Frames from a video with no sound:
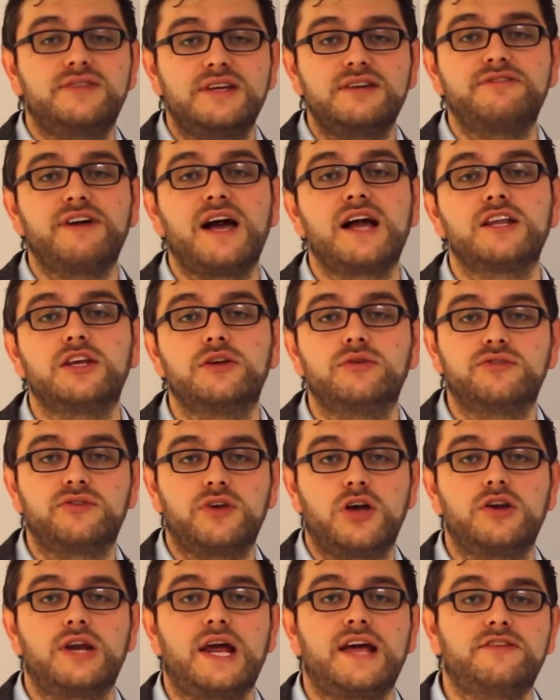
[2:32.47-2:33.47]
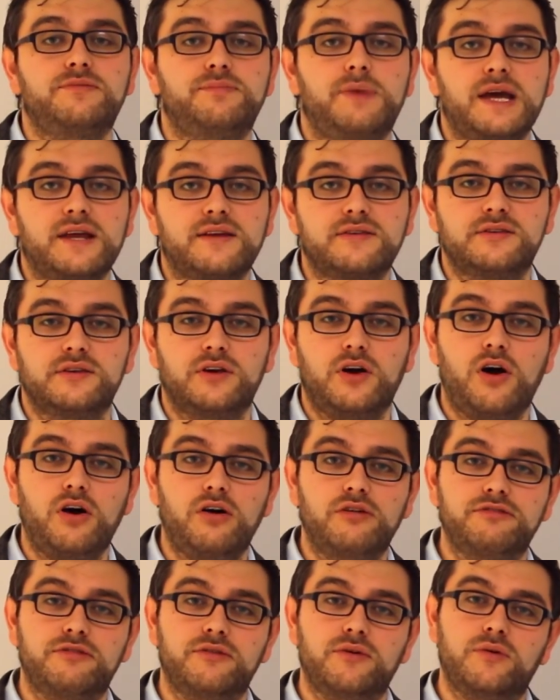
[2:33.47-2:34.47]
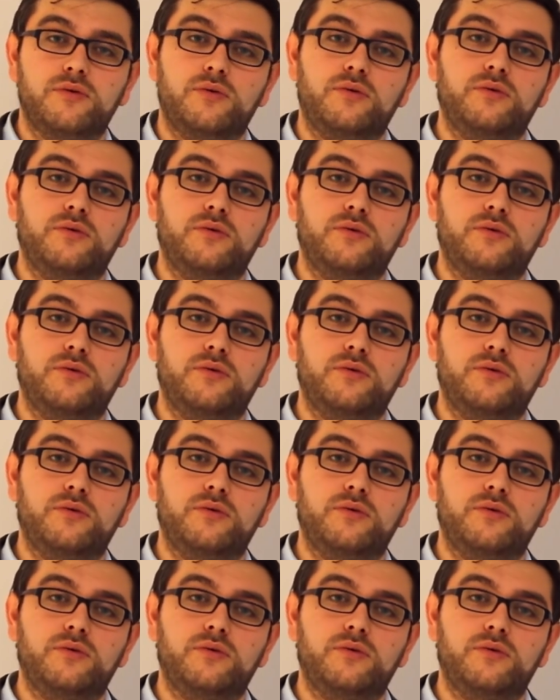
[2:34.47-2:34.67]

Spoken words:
devalue certain aspects of